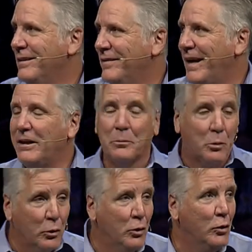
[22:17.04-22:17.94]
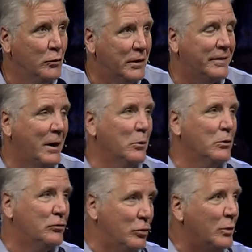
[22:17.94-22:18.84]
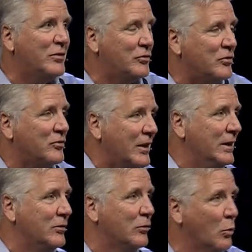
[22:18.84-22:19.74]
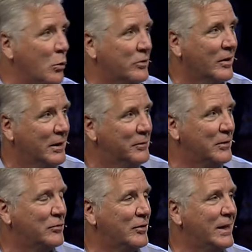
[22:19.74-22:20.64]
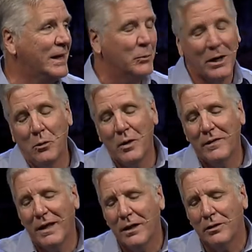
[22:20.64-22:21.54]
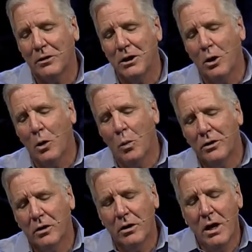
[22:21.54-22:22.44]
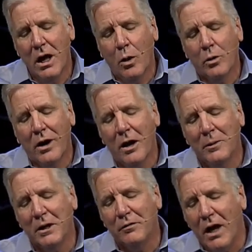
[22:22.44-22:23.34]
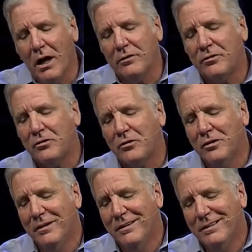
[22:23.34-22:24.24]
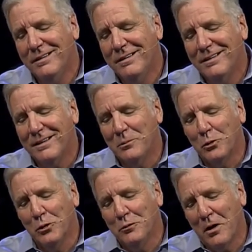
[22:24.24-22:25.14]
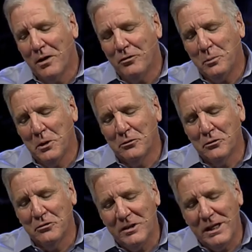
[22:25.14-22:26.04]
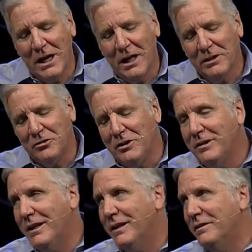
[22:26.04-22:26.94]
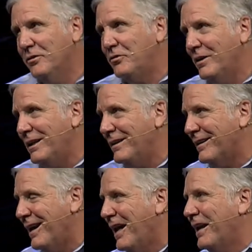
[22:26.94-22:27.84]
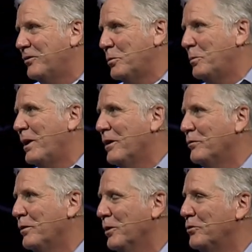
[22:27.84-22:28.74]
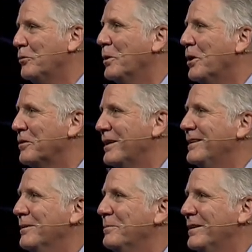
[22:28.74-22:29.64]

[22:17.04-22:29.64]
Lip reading: They had to prove that they were Jewish descendants in order to live in the city. And when I read that, I thought, you know, I wonder how many of us can prove our spiritual genealogy to get in the city that God has prepared for those who belong to him.